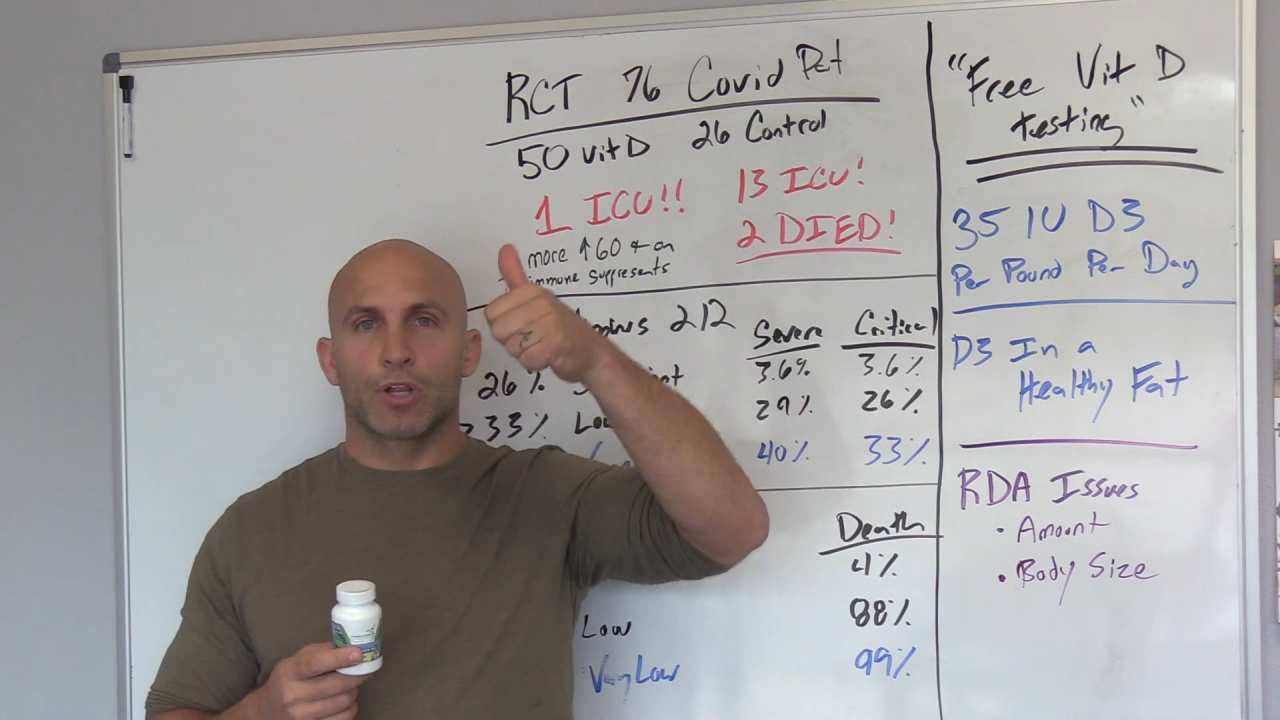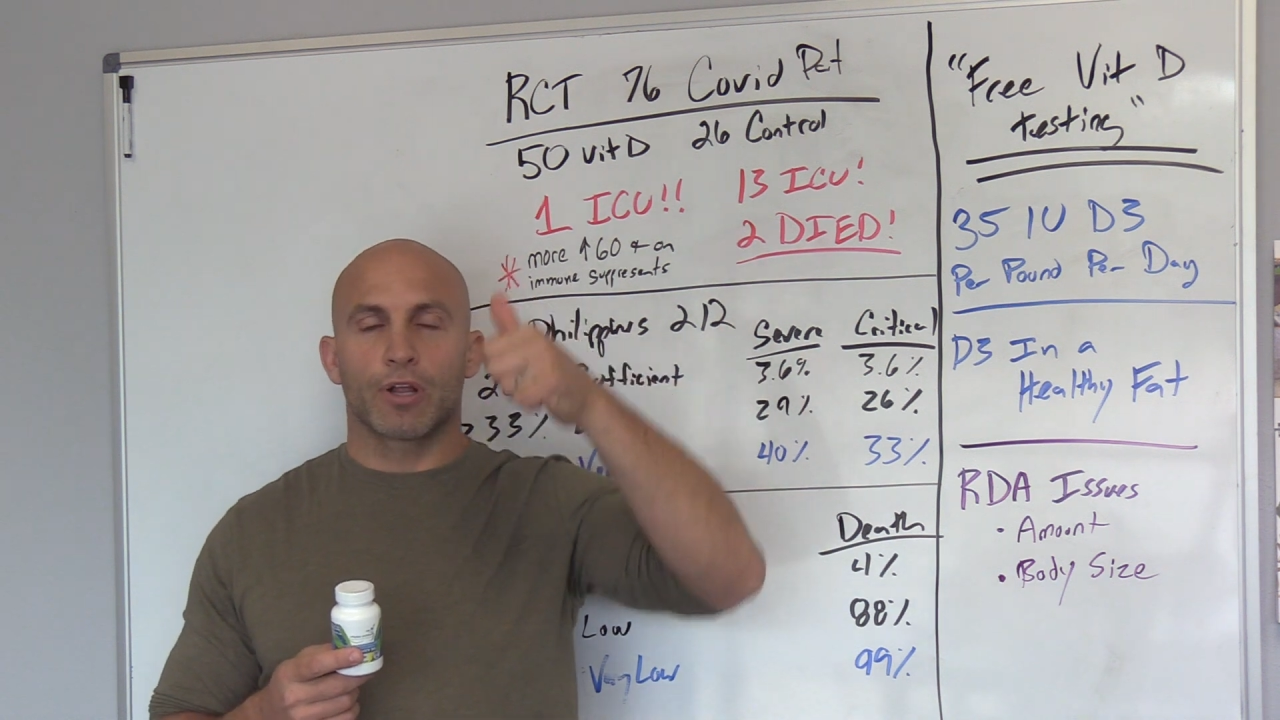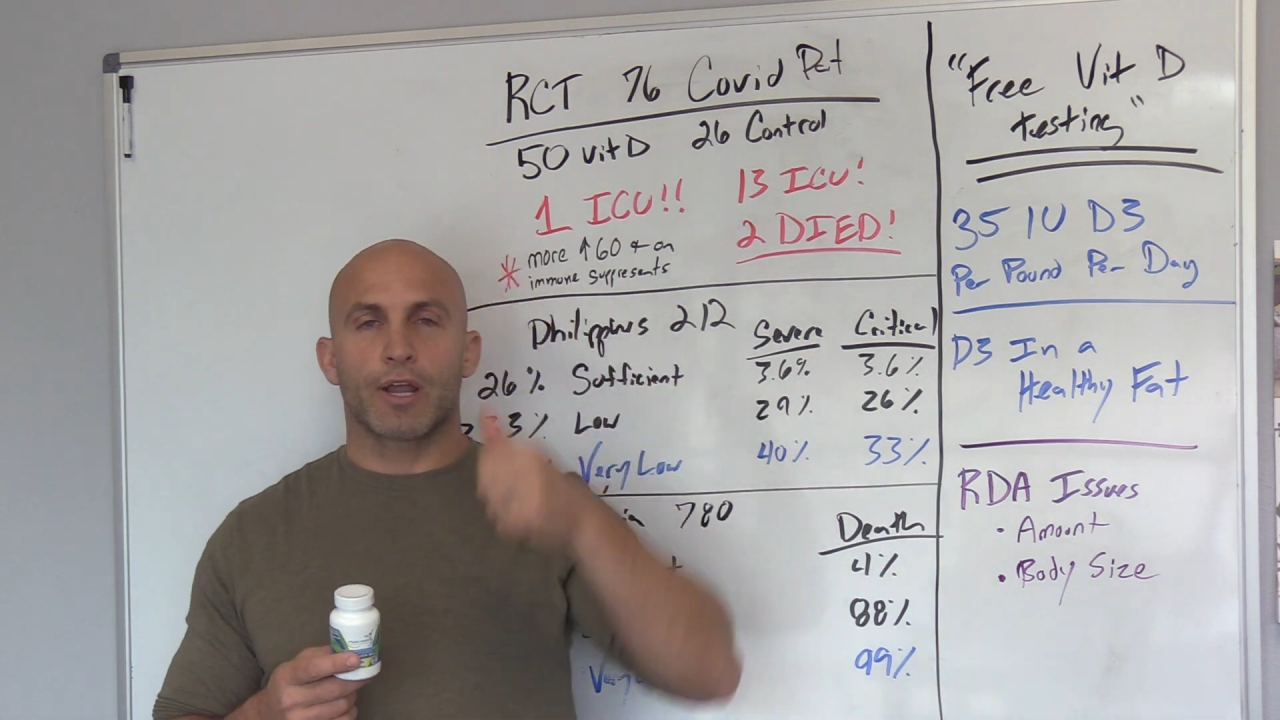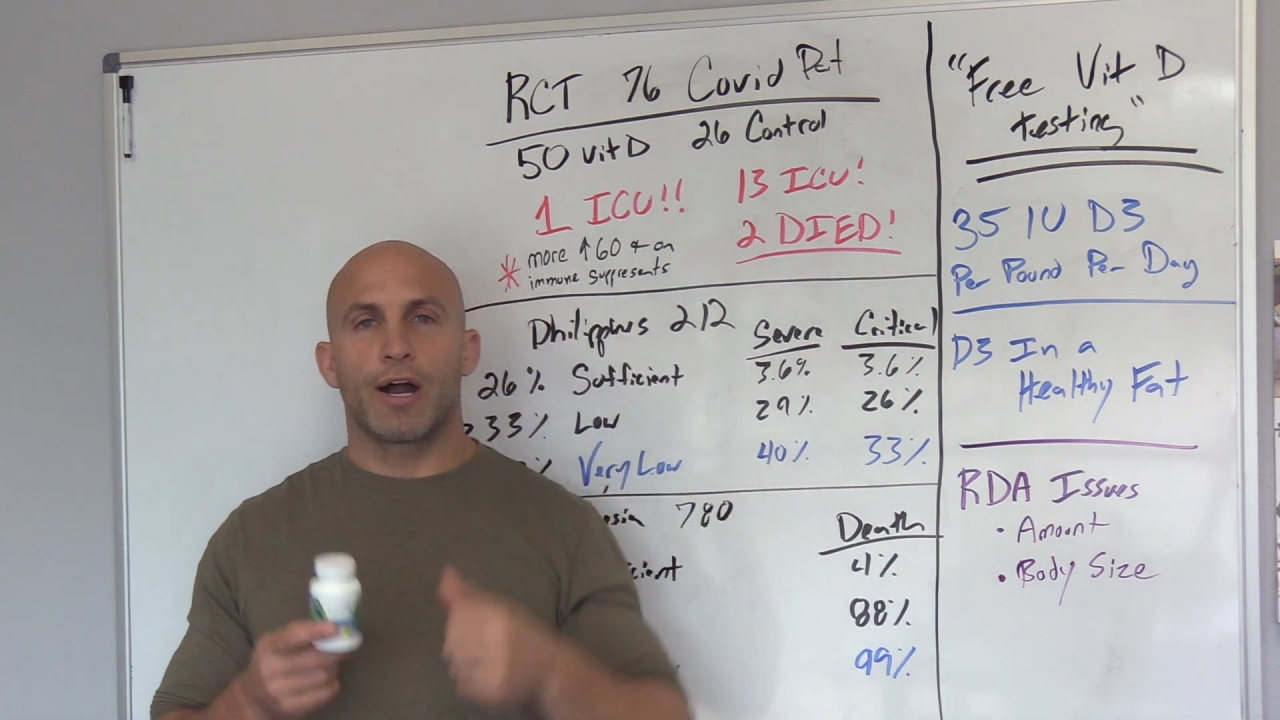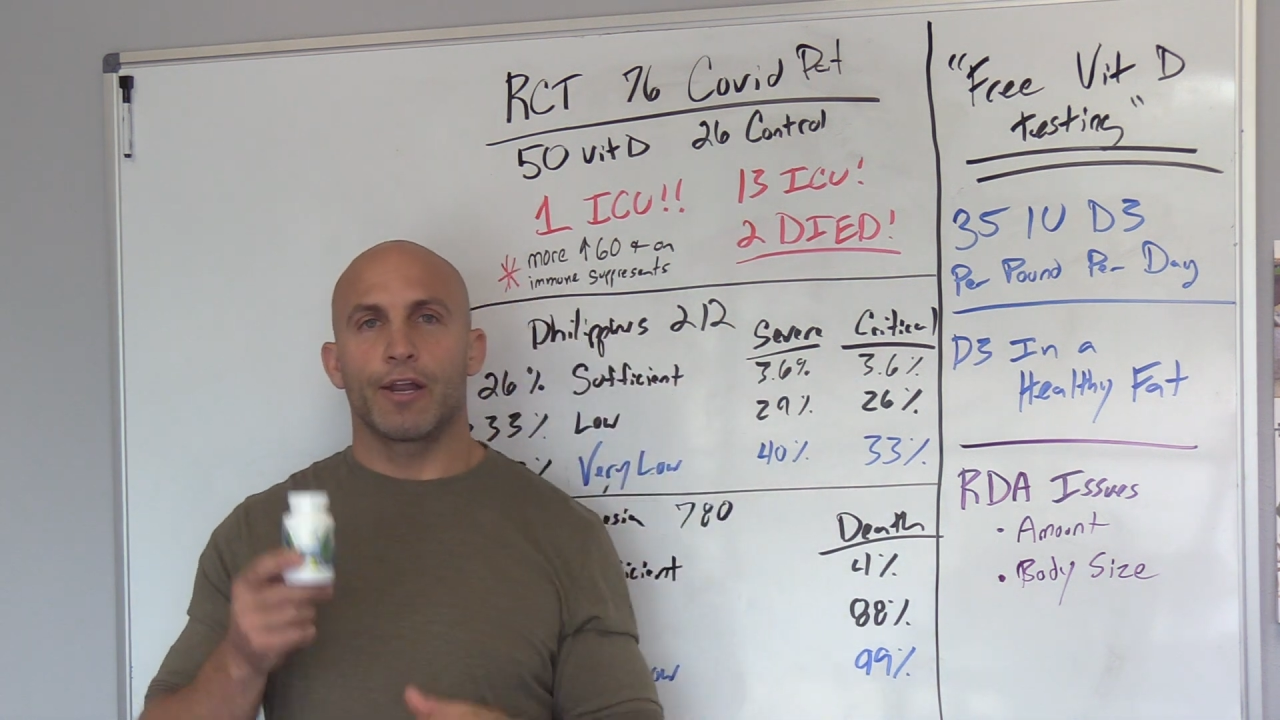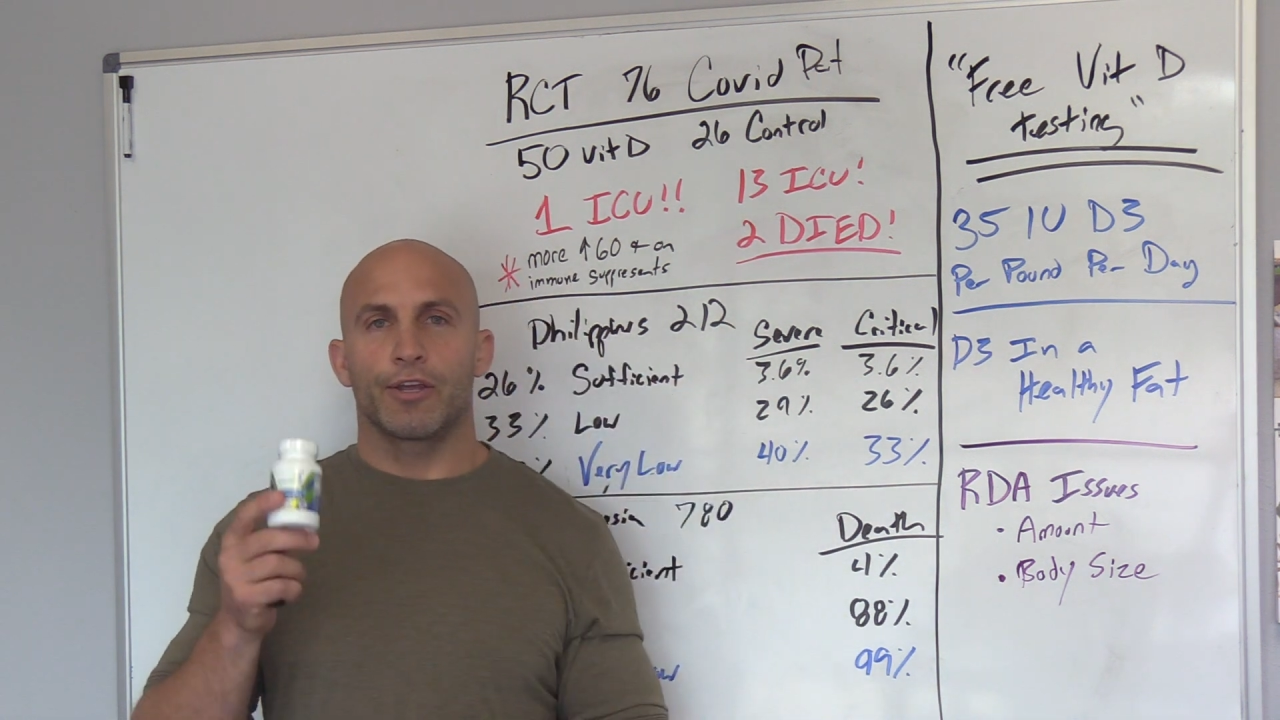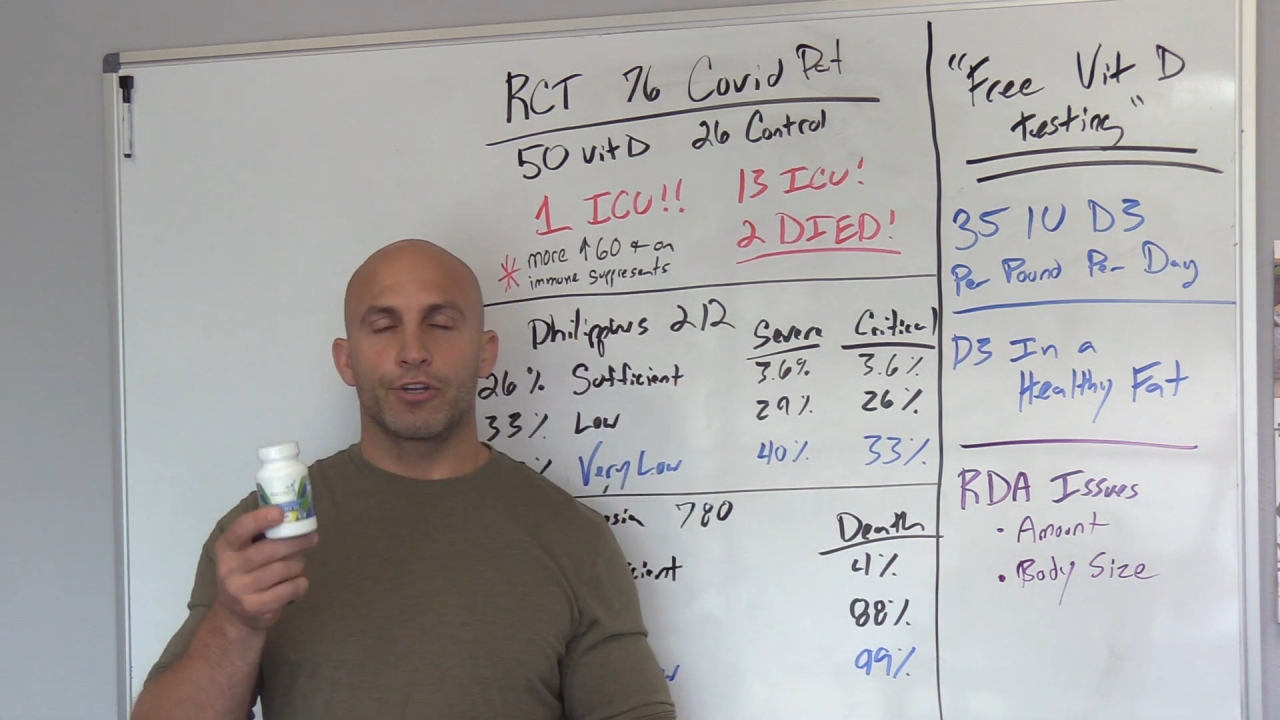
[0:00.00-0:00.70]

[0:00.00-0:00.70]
click on it,